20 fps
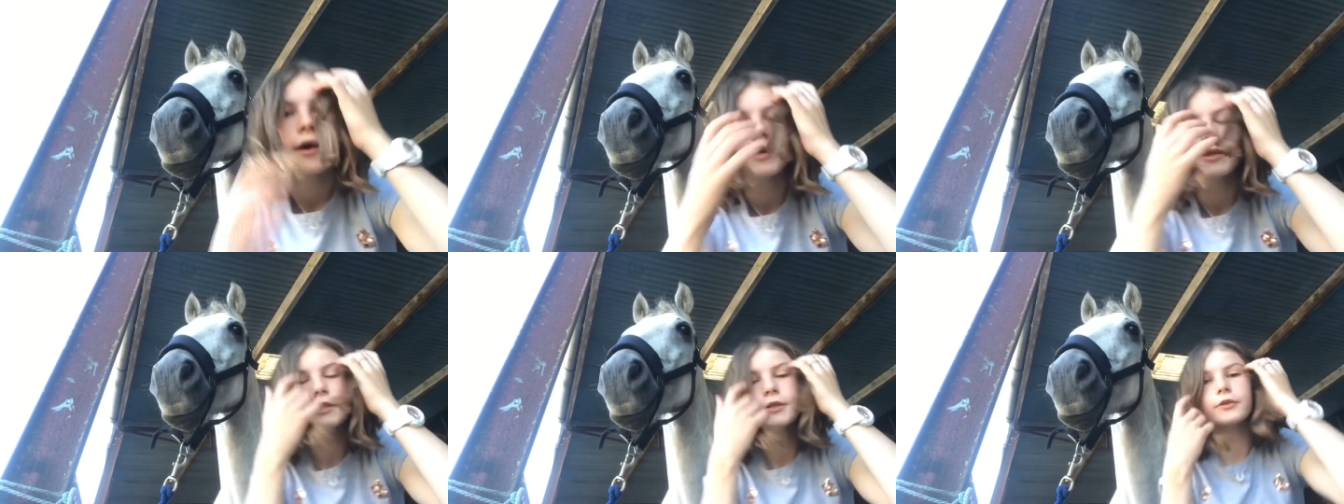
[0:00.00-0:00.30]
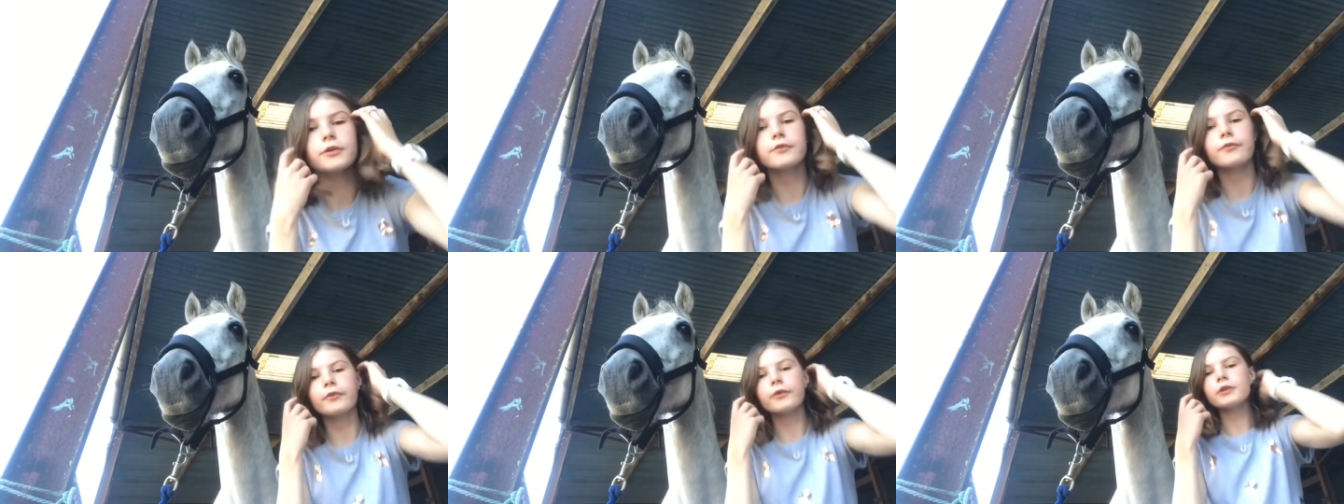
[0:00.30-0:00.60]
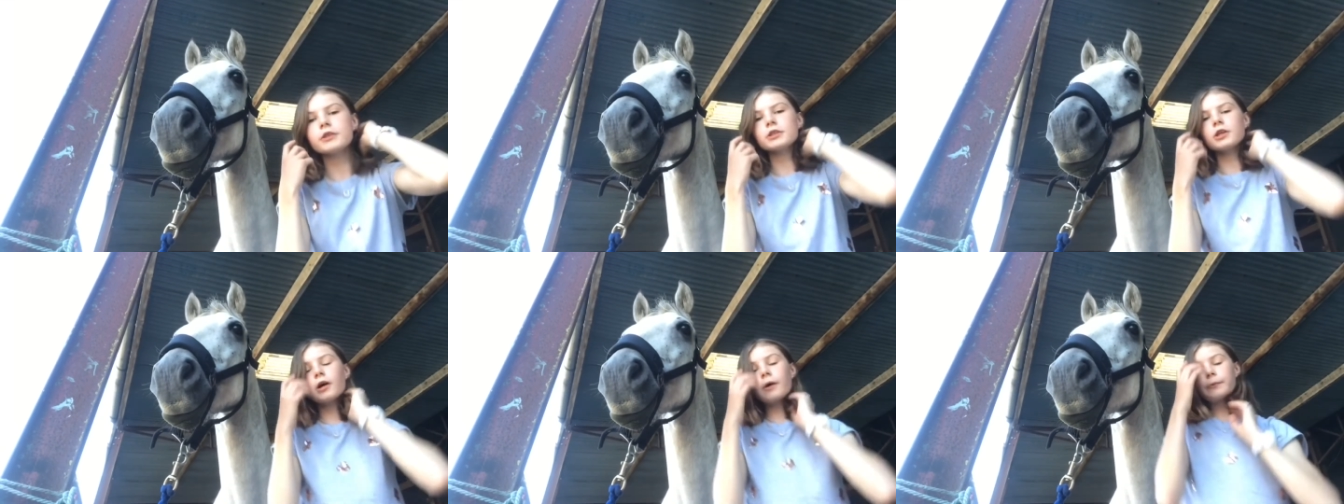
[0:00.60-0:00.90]
So the
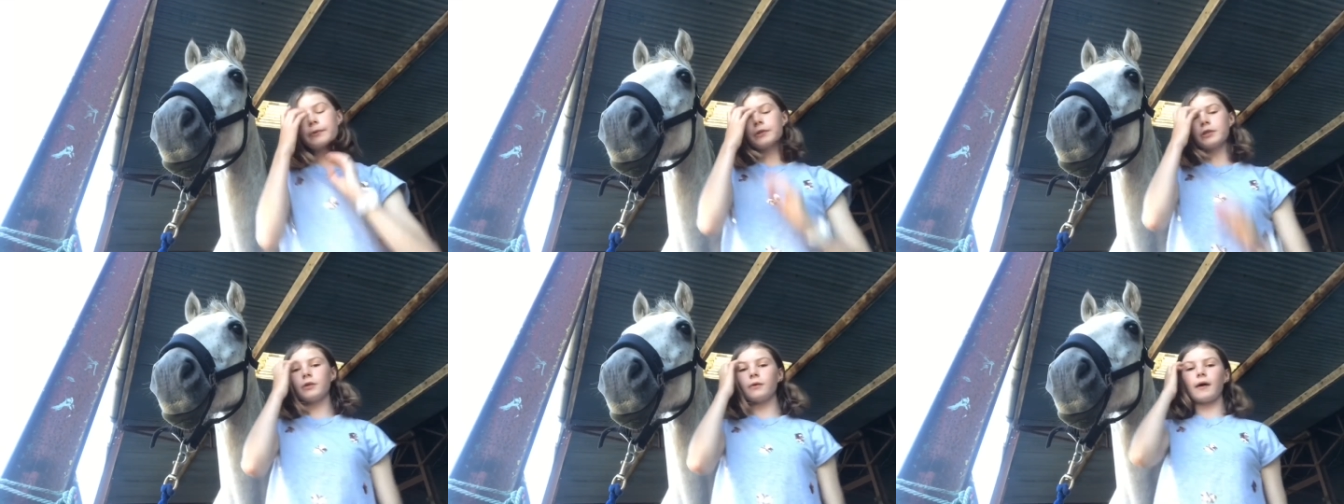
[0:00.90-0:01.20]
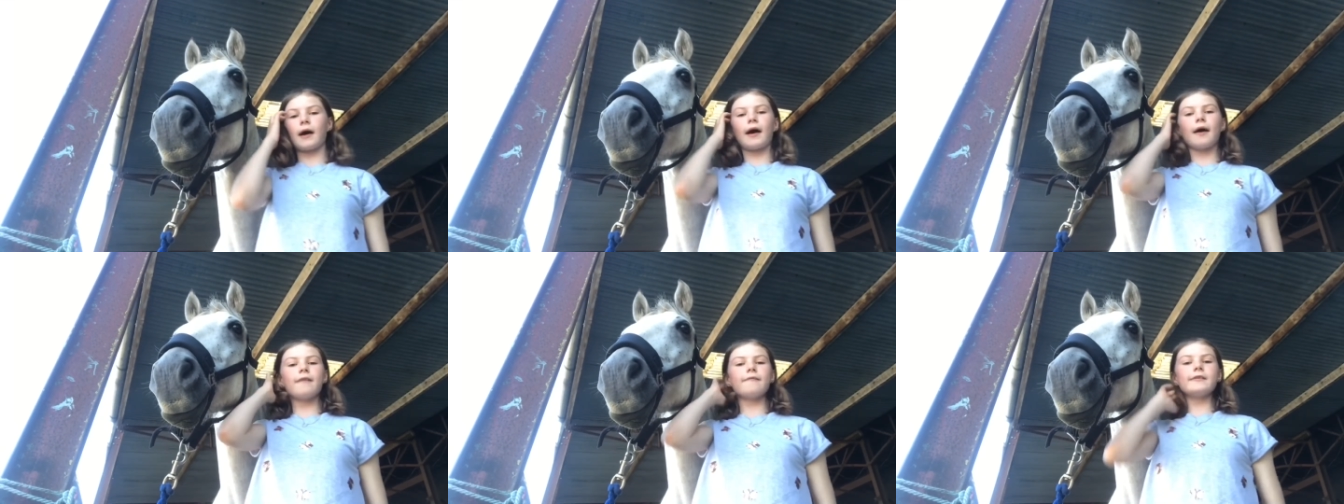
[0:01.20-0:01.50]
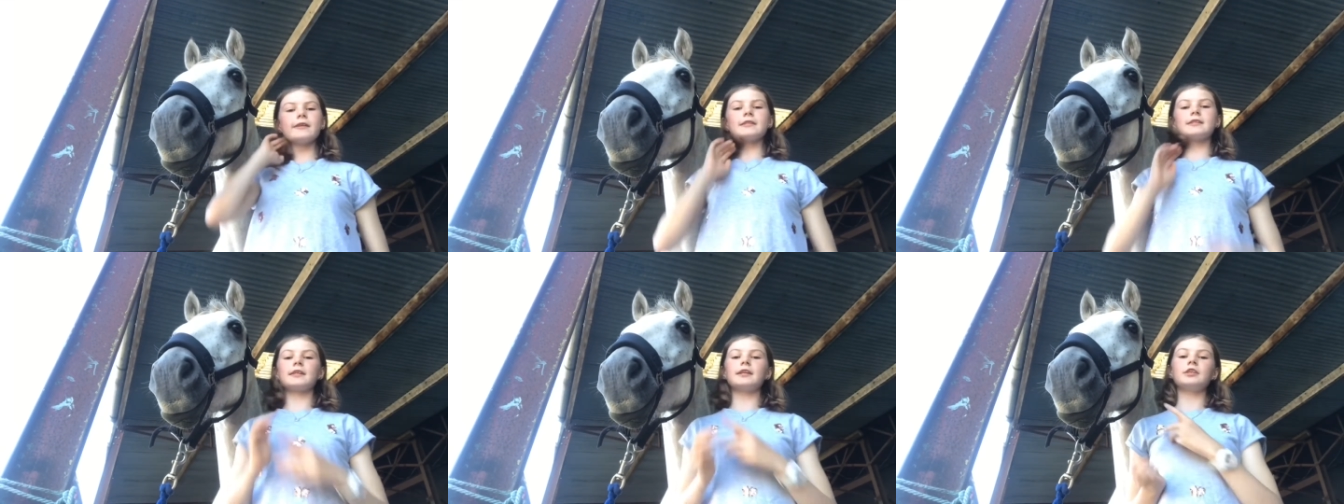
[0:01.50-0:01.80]
first option you
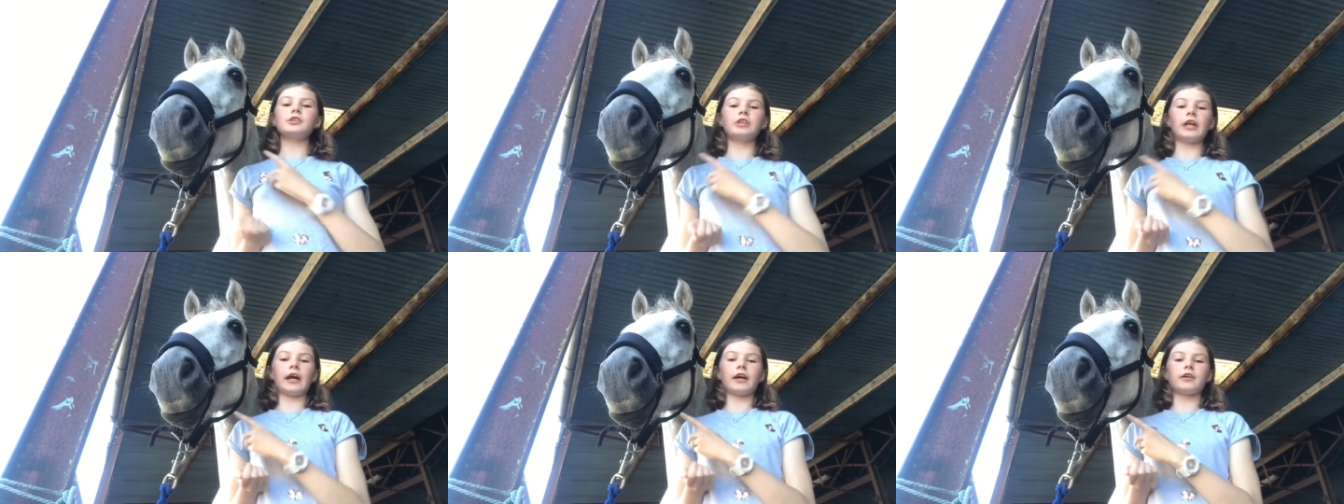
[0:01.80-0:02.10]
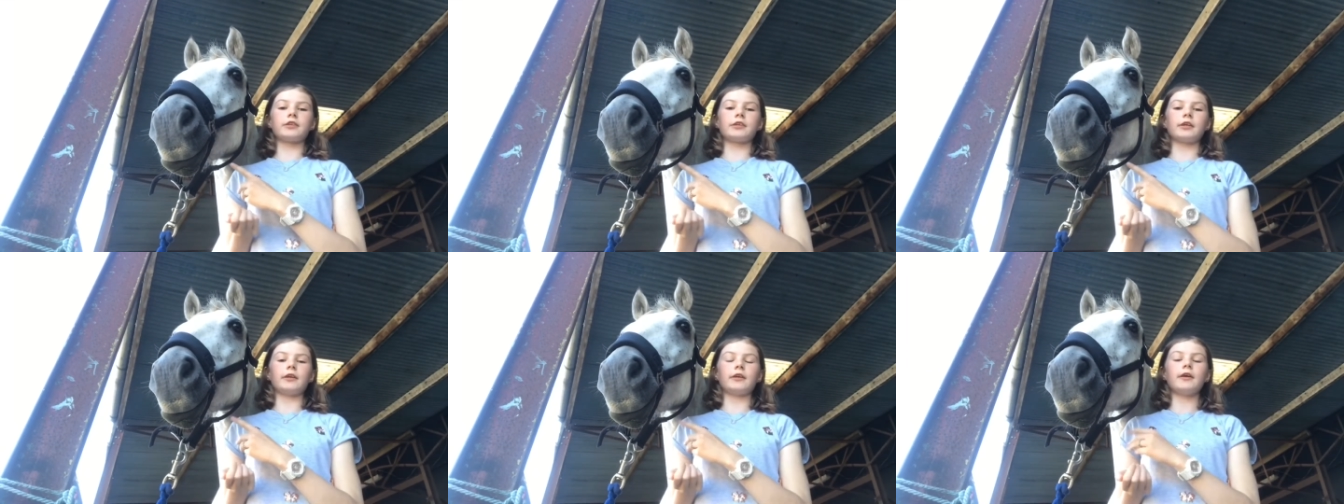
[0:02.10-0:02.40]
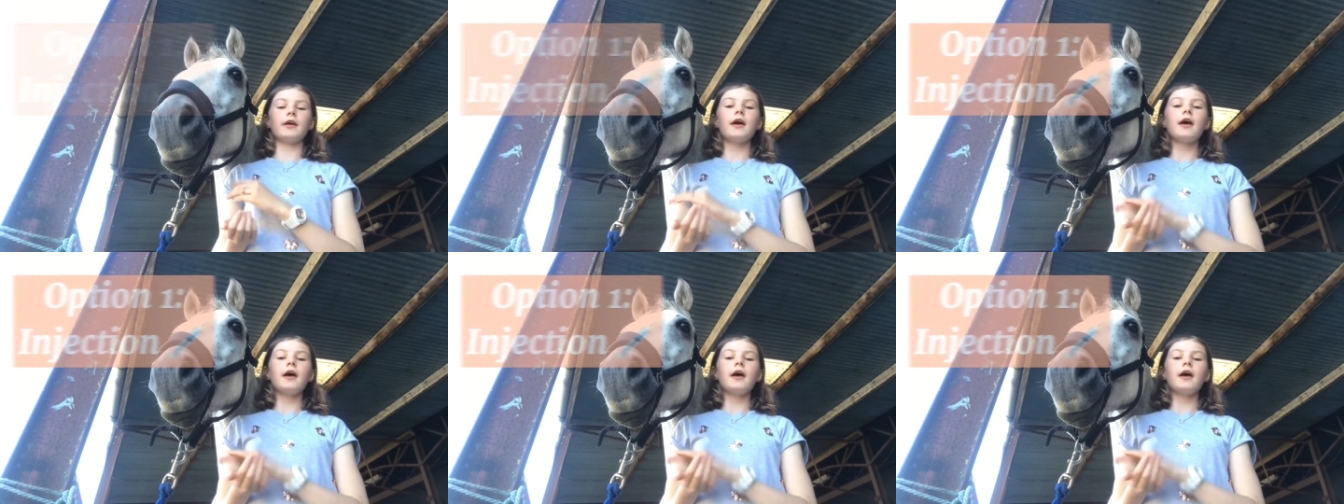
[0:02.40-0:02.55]
have is an injection.